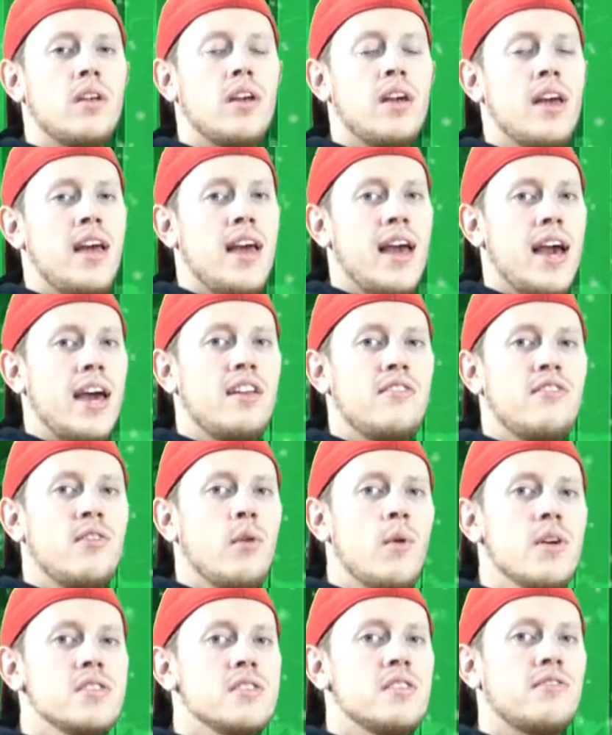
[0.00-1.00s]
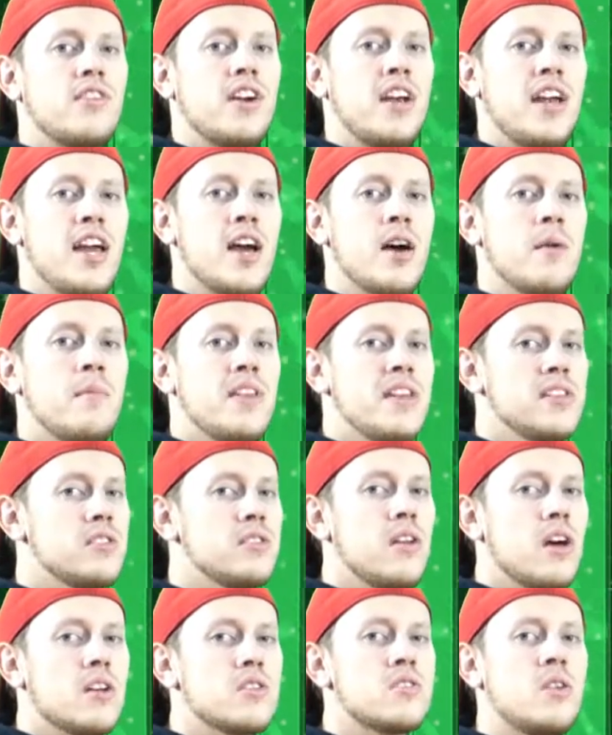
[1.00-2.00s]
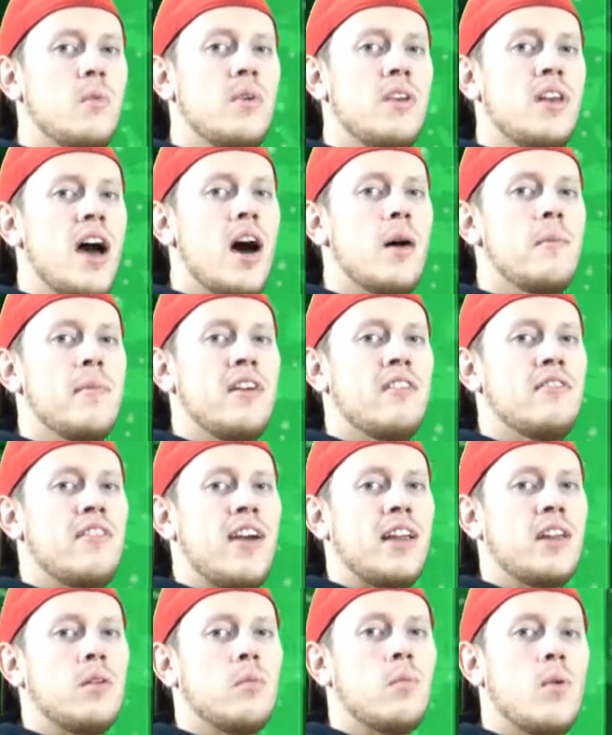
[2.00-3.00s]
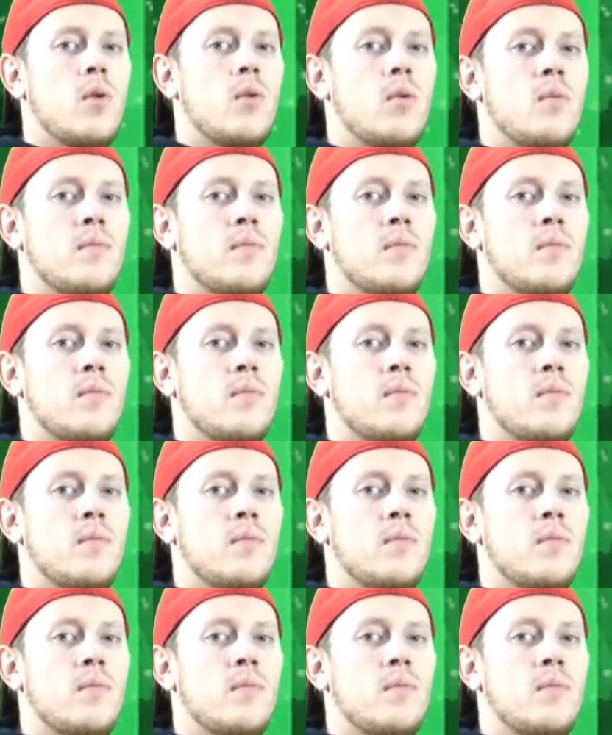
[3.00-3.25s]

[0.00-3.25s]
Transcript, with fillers: And if it wasn't for him, this luxury would not be available.